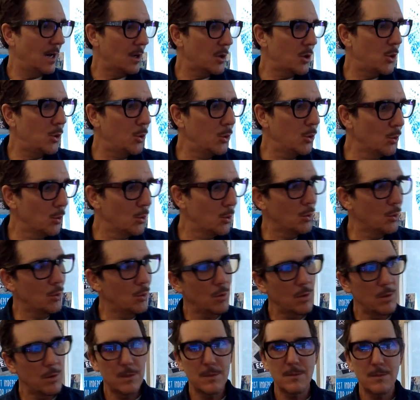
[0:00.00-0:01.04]

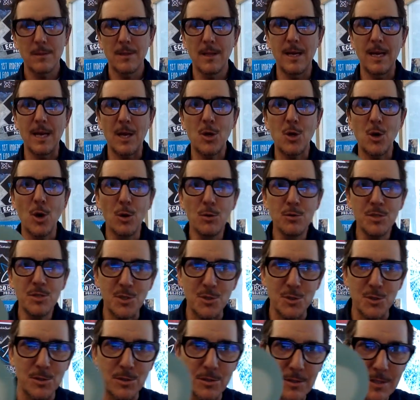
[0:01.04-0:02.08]
cool like
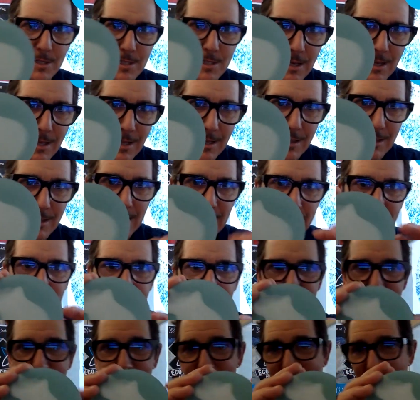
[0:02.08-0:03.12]
coasters like
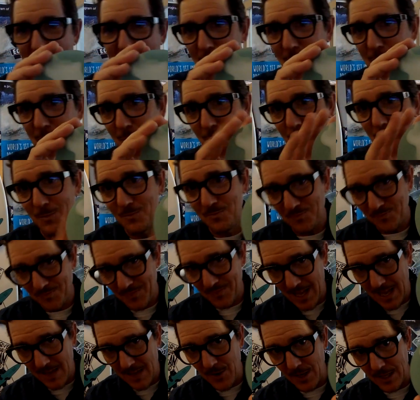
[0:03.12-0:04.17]
this. I don't know
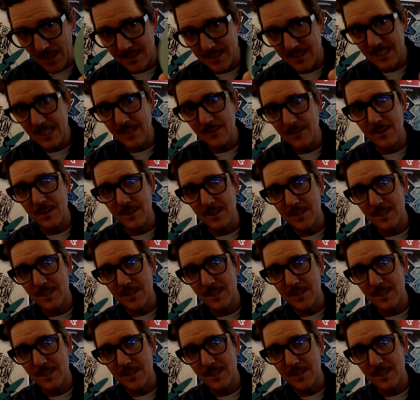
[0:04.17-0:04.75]
if you can see this.